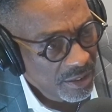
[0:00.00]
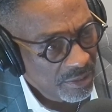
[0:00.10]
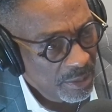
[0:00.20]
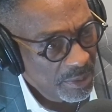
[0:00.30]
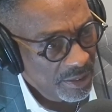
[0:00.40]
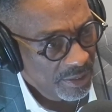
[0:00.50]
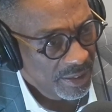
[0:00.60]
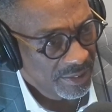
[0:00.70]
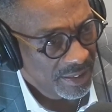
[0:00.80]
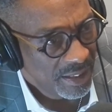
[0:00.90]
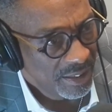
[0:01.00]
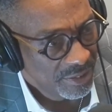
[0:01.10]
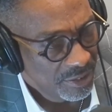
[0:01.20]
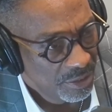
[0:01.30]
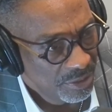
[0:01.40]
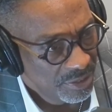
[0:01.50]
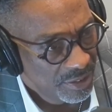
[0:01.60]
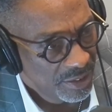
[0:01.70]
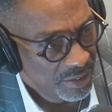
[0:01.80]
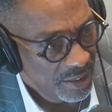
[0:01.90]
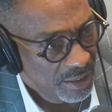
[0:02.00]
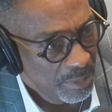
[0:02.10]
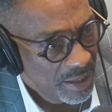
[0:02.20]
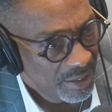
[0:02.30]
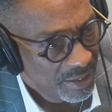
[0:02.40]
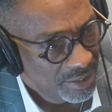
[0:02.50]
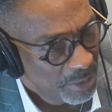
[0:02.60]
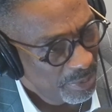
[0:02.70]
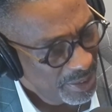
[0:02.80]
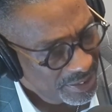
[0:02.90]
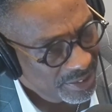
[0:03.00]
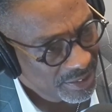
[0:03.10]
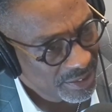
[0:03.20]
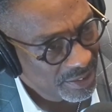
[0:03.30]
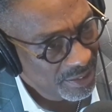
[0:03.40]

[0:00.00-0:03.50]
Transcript: criminal insane institutions in, in America is our prisons.